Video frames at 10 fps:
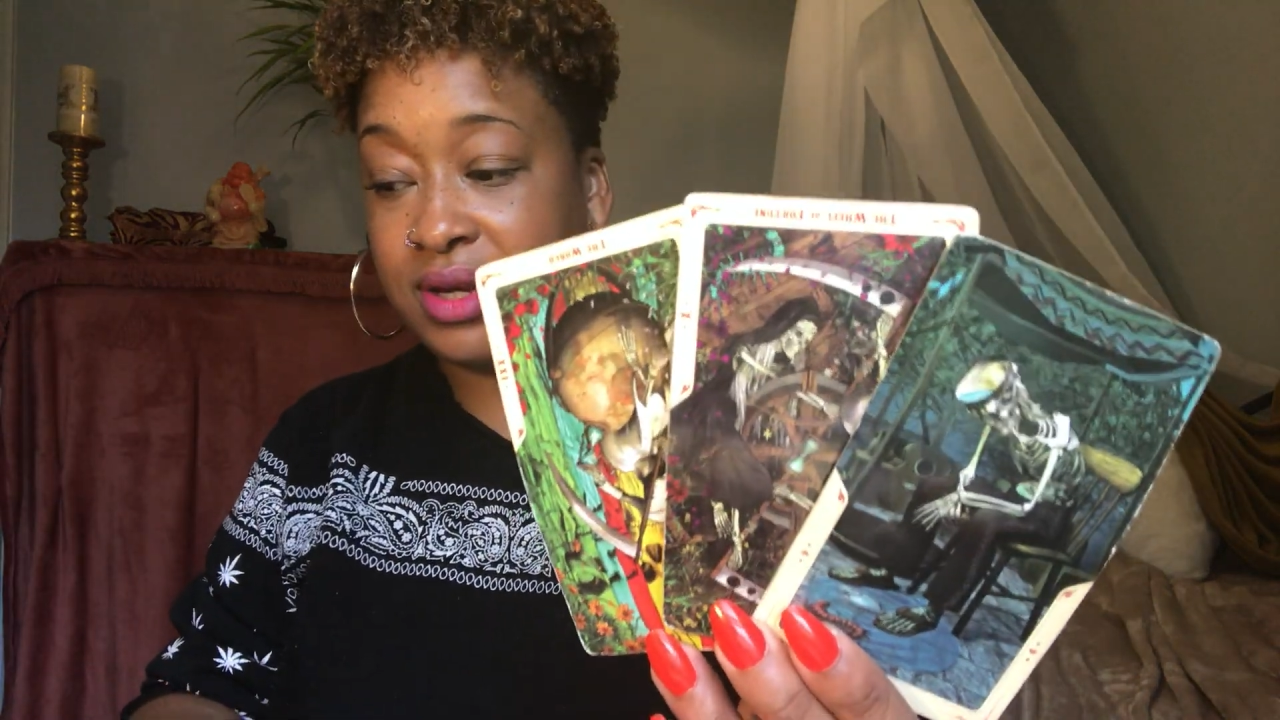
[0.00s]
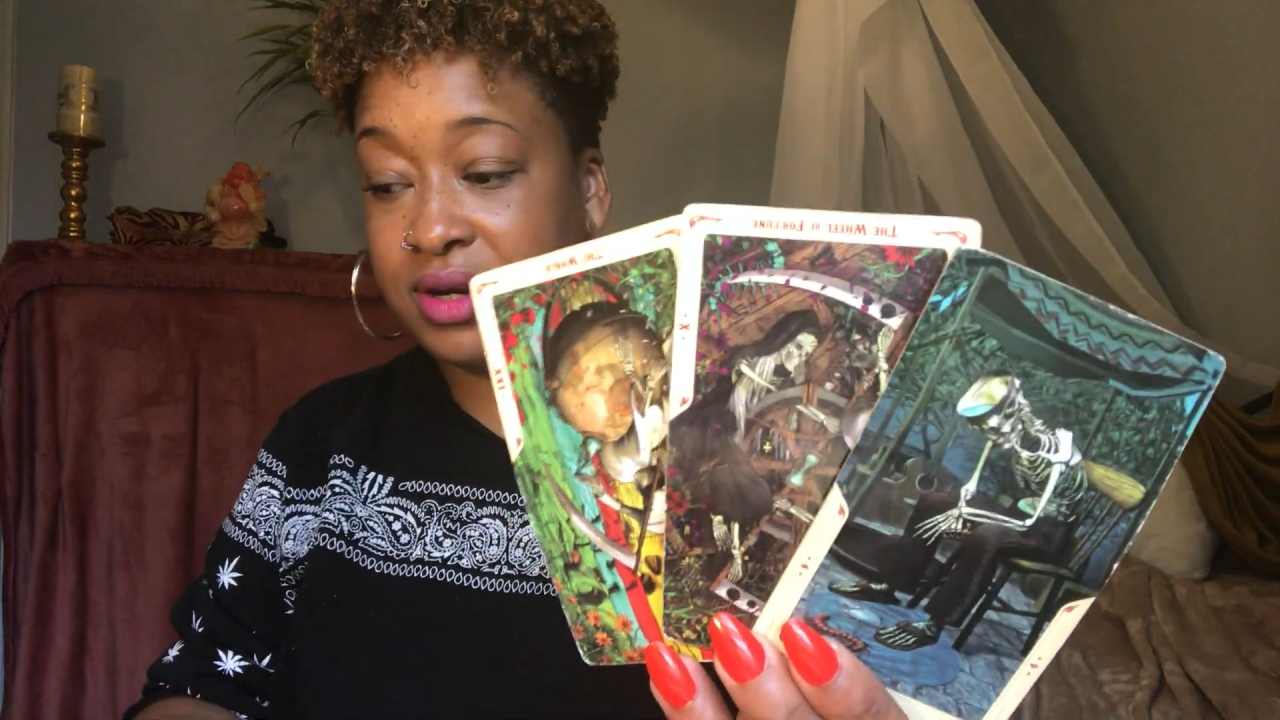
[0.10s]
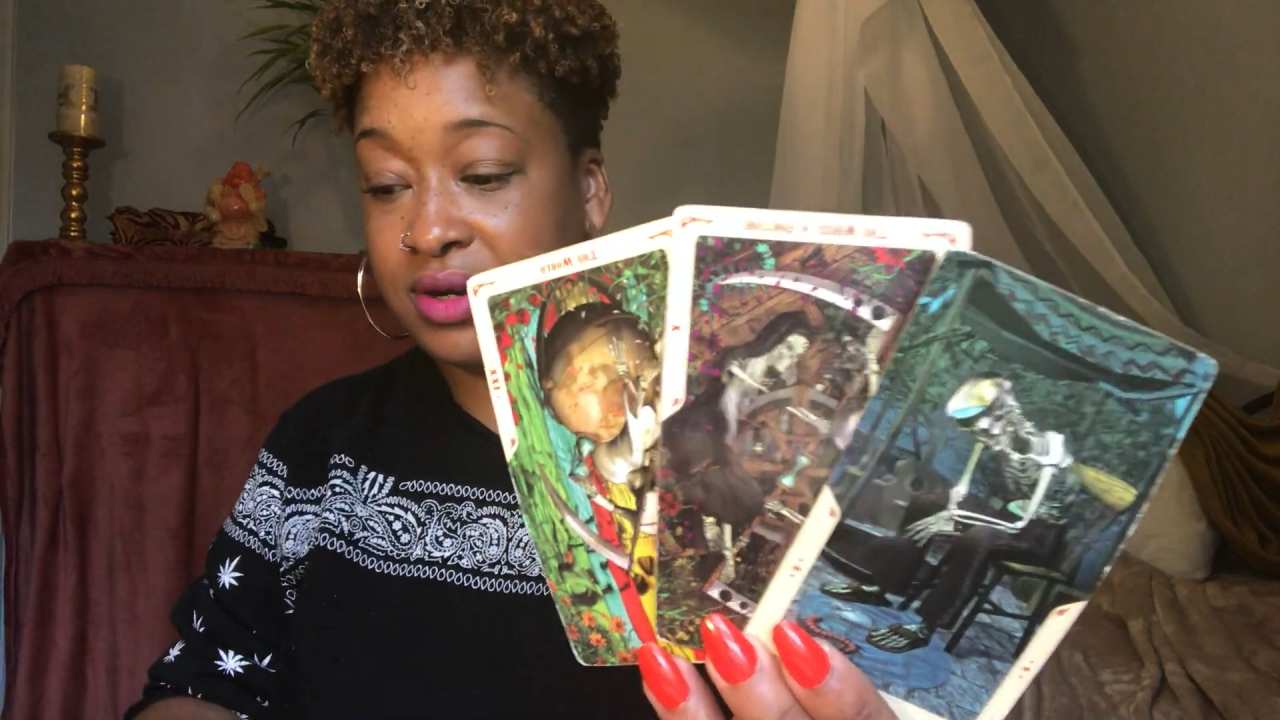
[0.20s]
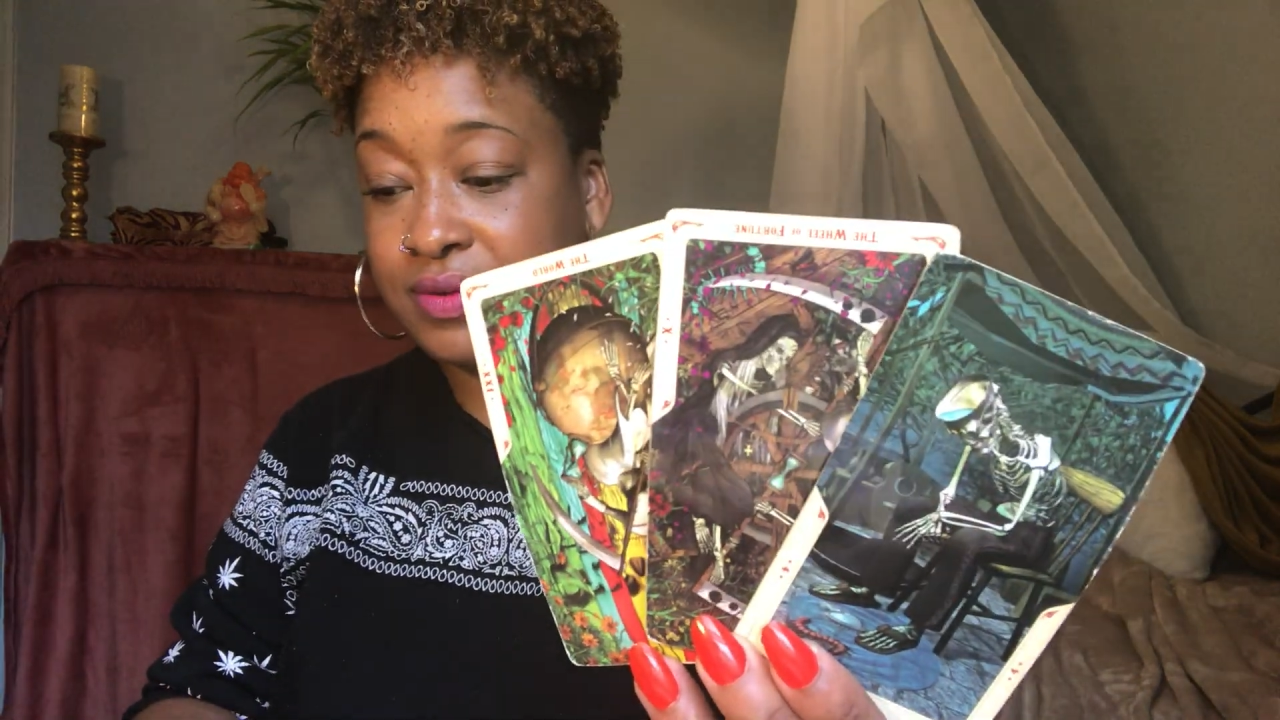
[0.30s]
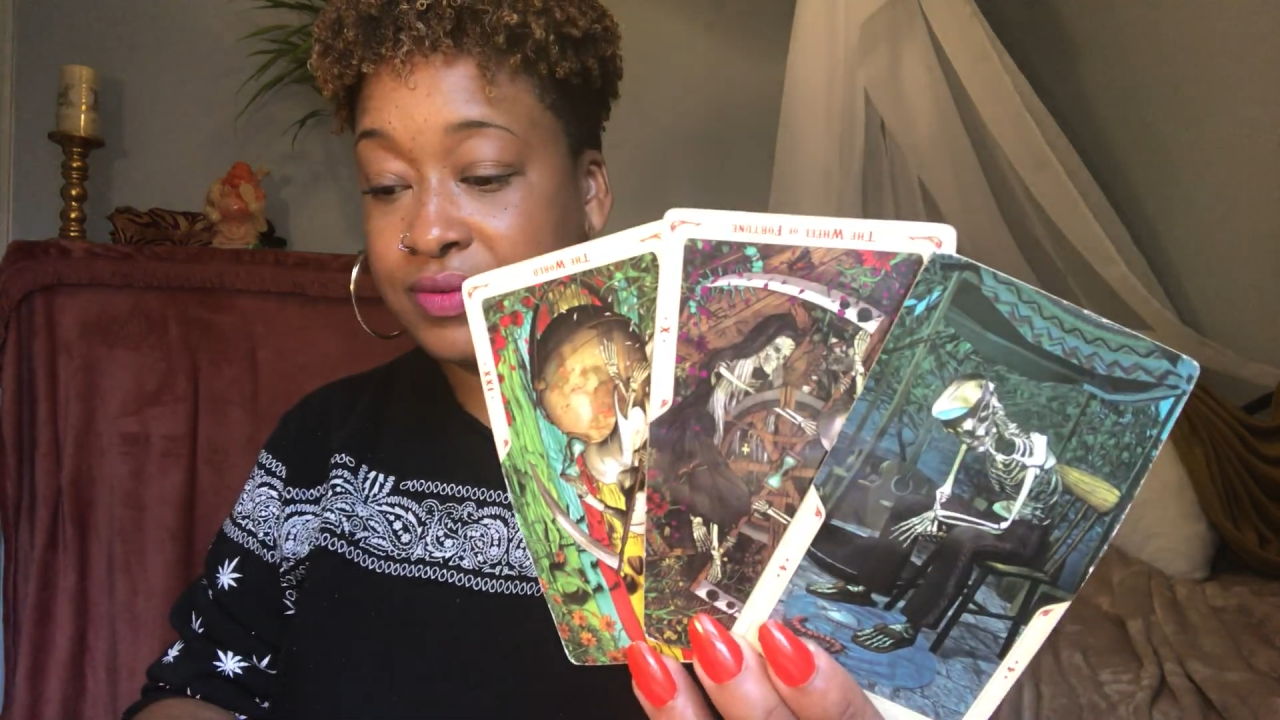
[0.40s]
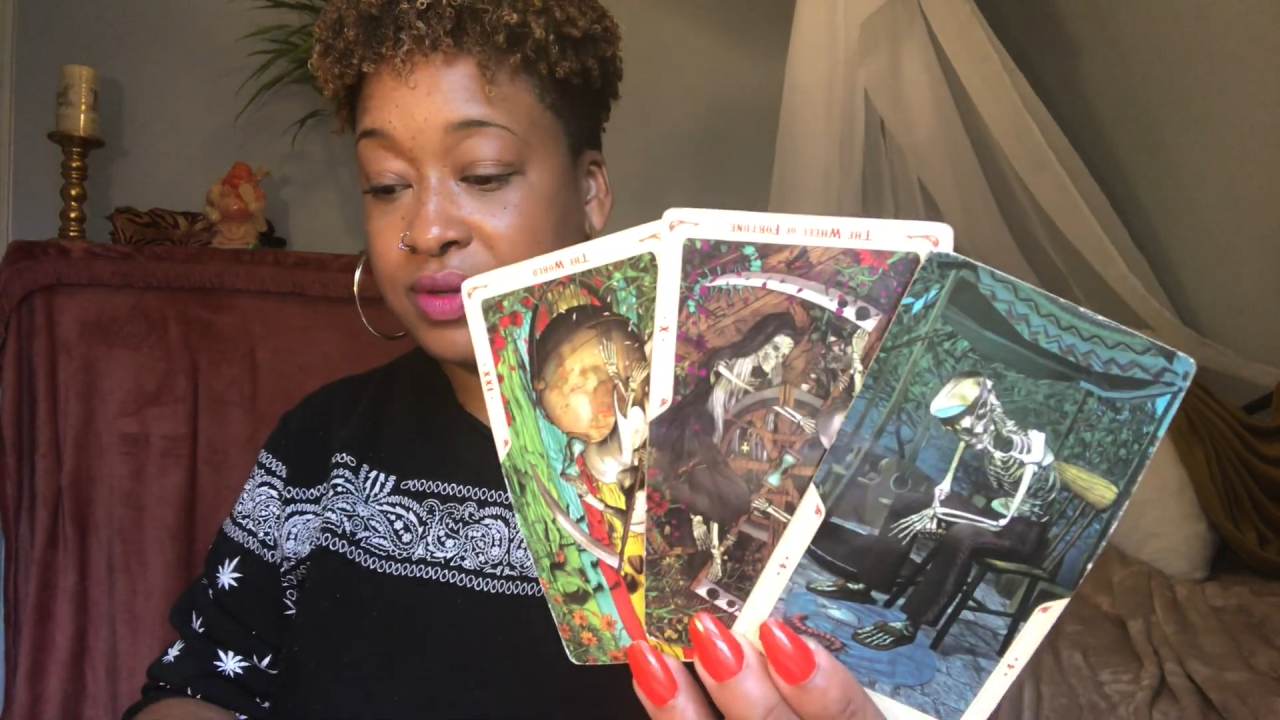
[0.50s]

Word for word: here